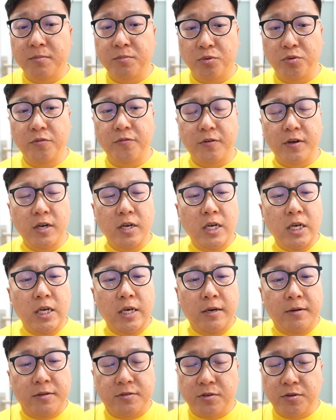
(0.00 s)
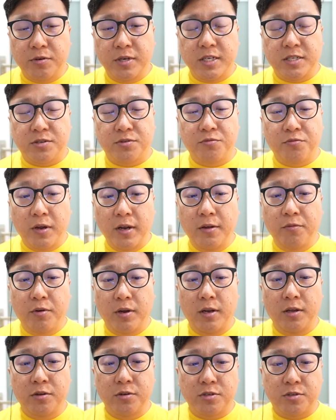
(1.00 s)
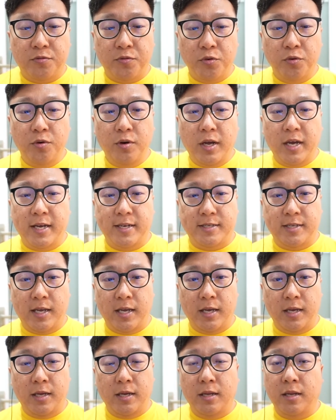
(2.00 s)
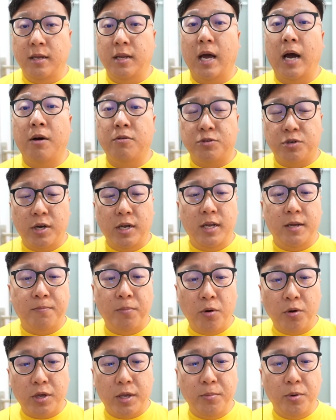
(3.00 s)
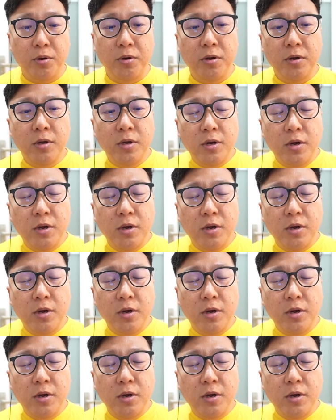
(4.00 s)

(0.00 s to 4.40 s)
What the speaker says: move. So it's really useful as an Ultra League Pokemon.